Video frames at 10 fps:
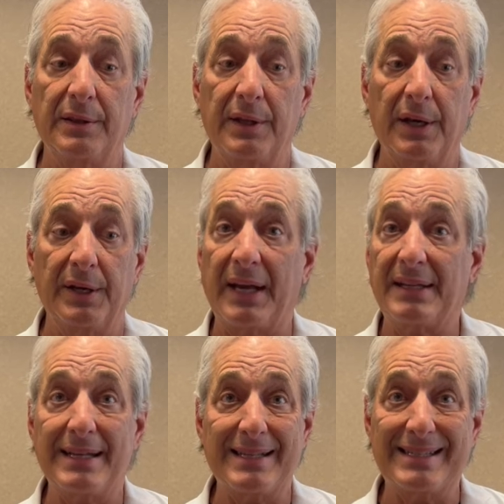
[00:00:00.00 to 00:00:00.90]
the
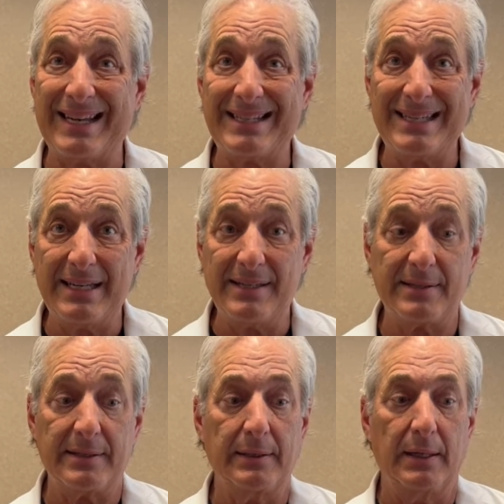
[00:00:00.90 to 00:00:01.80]
1960s,
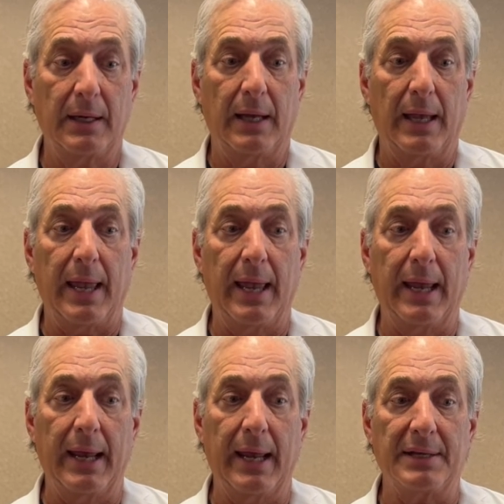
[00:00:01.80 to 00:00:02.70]

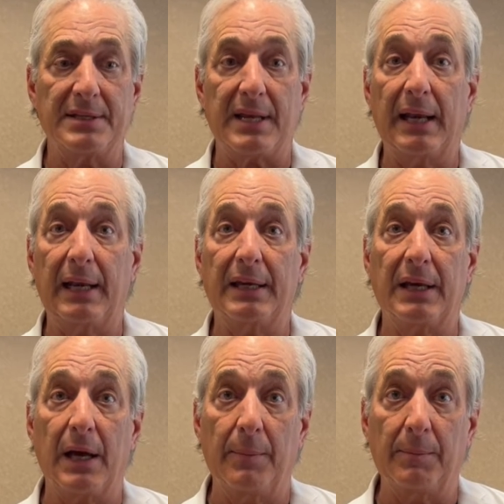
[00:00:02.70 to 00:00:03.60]
and saline
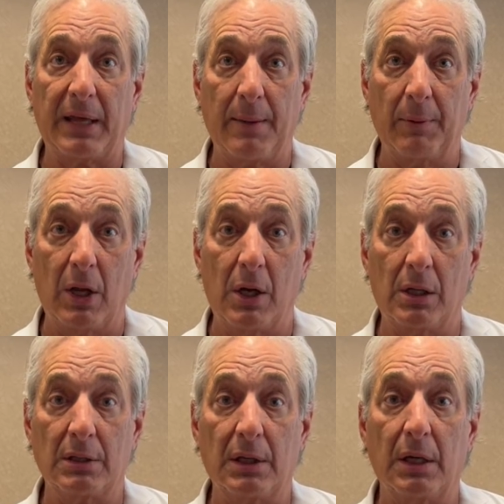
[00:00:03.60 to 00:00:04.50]
came along